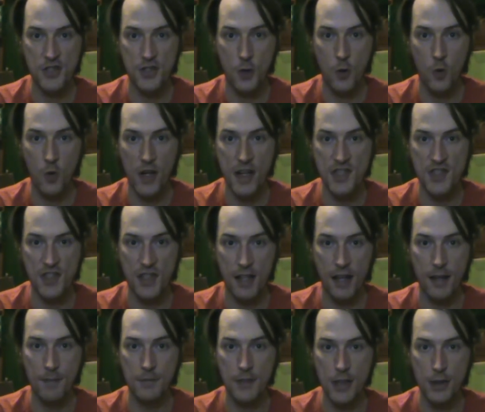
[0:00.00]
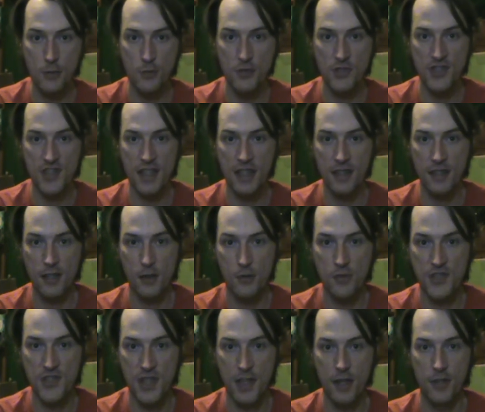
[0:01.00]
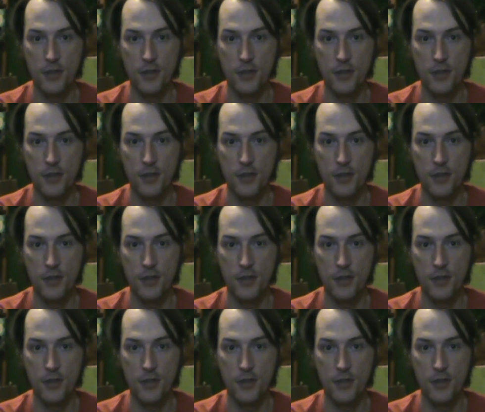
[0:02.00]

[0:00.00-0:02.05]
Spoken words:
toys that I've used in those